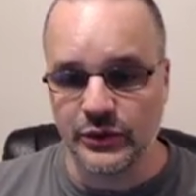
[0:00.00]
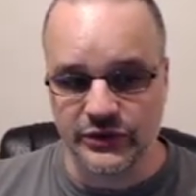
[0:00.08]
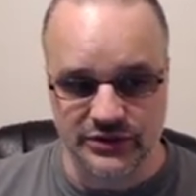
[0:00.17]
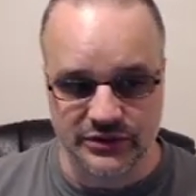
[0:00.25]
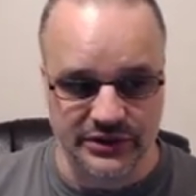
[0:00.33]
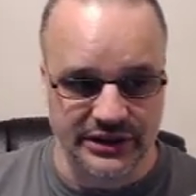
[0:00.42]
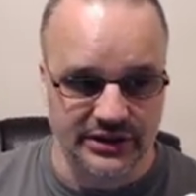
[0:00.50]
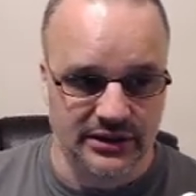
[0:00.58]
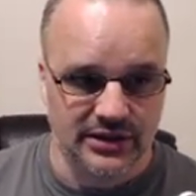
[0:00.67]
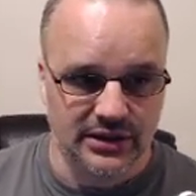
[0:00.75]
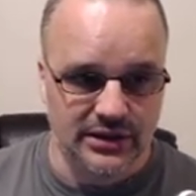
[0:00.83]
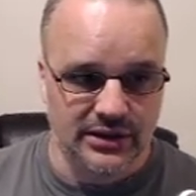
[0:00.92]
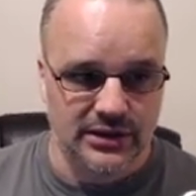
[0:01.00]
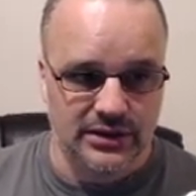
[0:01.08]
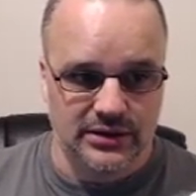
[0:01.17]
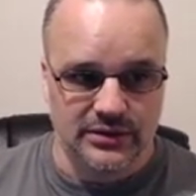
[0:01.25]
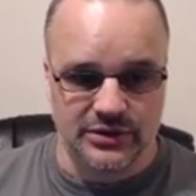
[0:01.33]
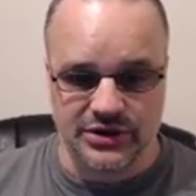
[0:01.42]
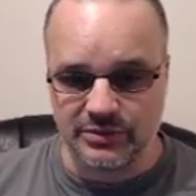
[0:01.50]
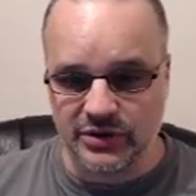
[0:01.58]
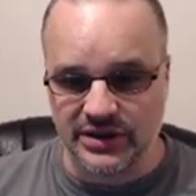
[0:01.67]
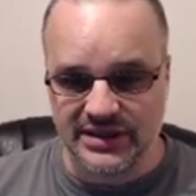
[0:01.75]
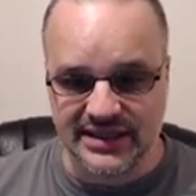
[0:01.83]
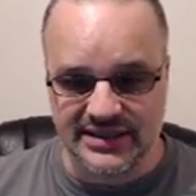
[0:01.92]
screen, which I'm not
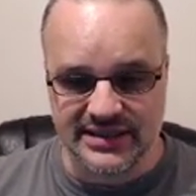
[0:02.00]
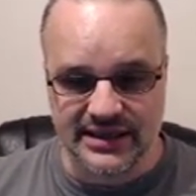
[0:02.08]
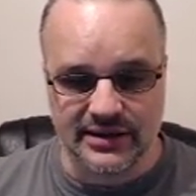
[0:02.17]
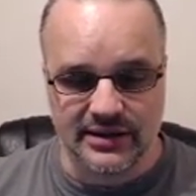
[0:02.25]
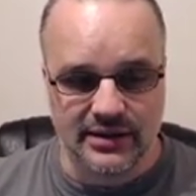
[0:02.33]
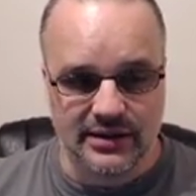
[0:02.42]
going to test again.